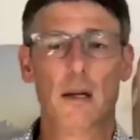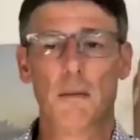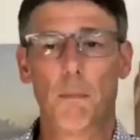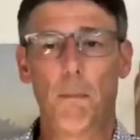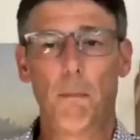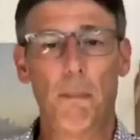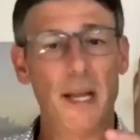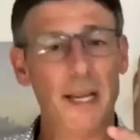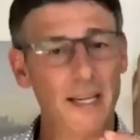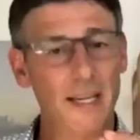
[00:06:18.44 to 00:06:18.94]

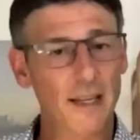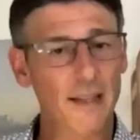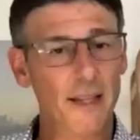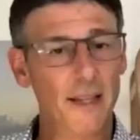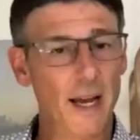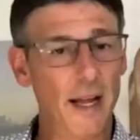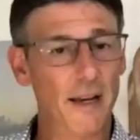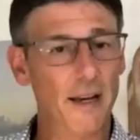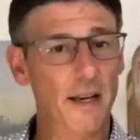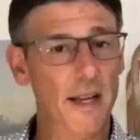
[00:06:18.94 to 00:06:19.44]
Picking
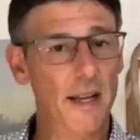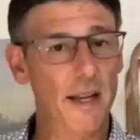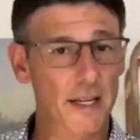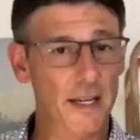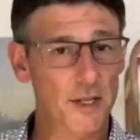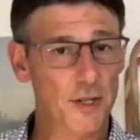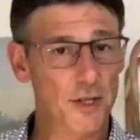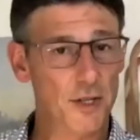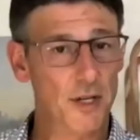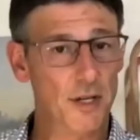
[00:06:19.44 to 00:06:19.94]
that
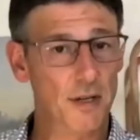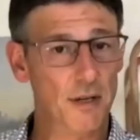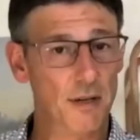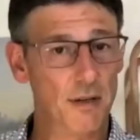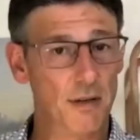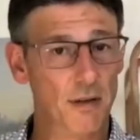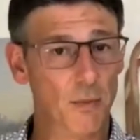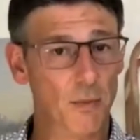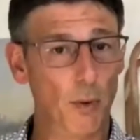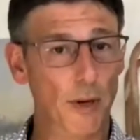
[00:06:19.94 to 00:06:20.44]
niche,
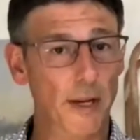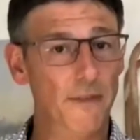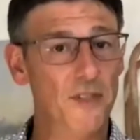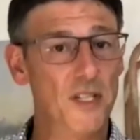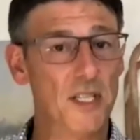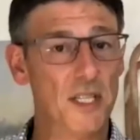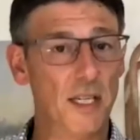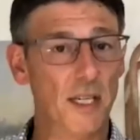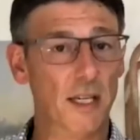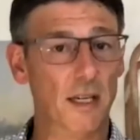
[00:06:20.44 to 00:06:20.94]
we've
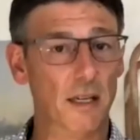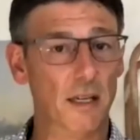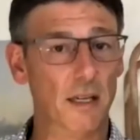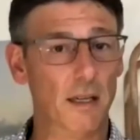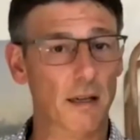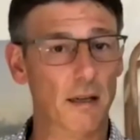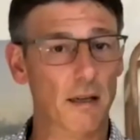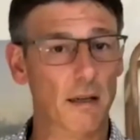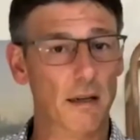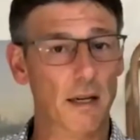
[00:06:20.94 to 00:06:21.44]

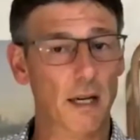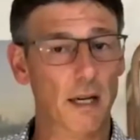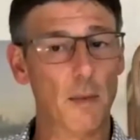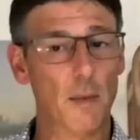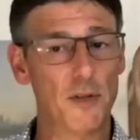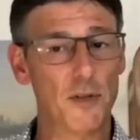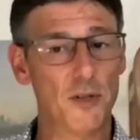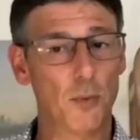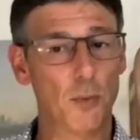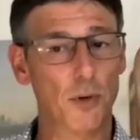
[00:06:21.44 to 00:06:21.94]
seen
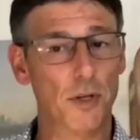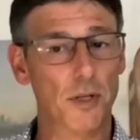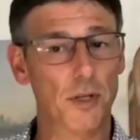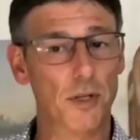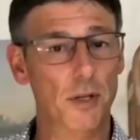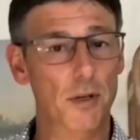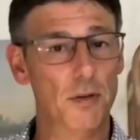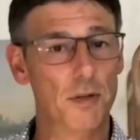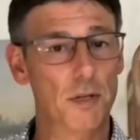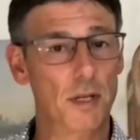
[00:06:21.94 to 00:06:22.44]
helps
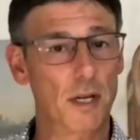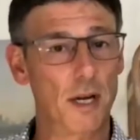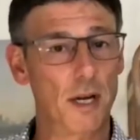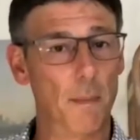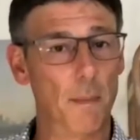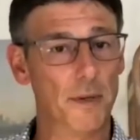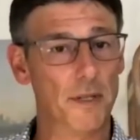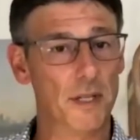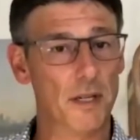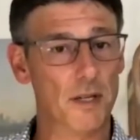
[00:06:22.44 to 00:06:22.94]
reduce
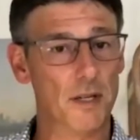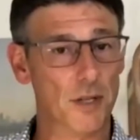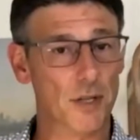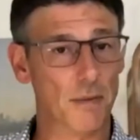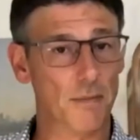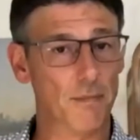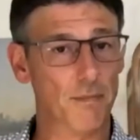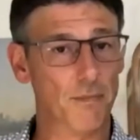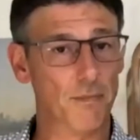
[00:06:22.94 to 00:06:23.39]
competition.